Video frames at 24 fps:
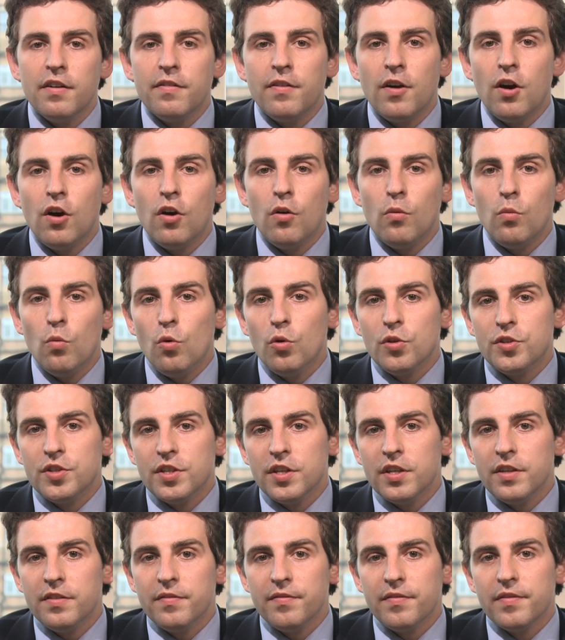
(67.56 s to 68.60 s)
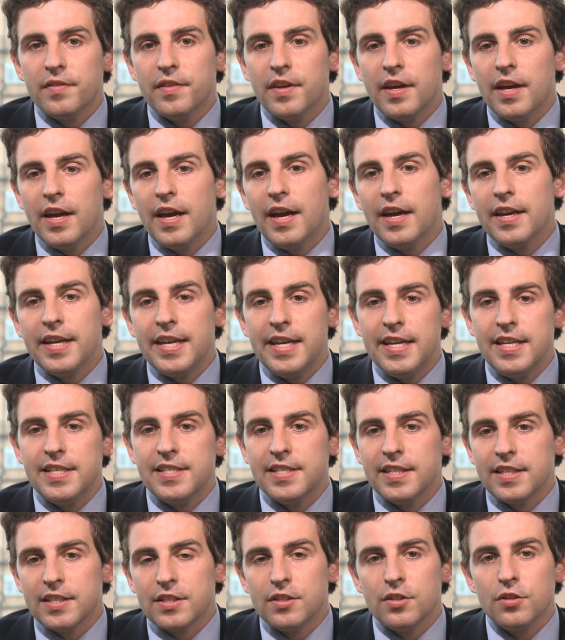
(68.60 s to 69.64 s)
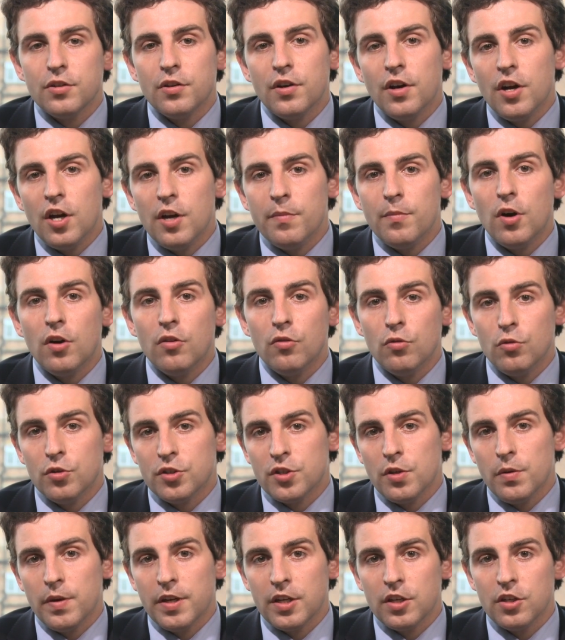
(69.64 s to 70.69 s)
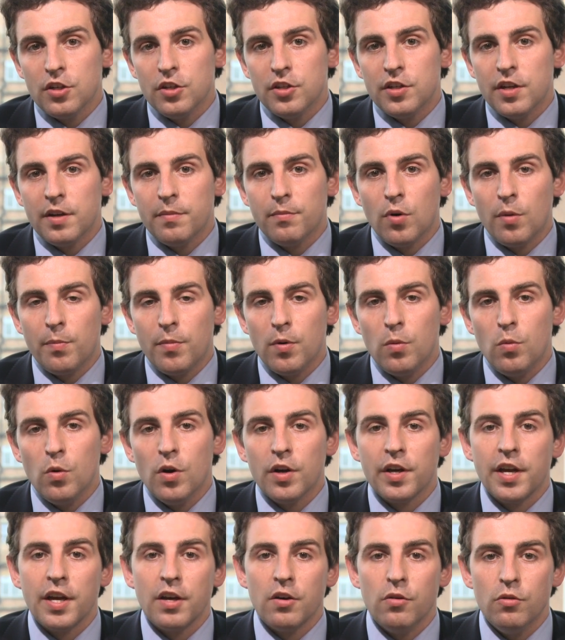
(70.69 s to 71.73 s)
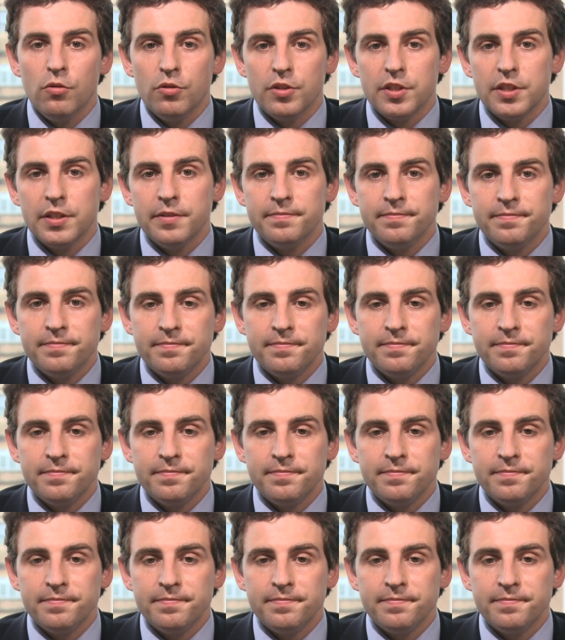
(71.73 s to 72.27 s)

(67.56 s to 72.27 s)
of hot water and heating to your home are also in good and proper working order.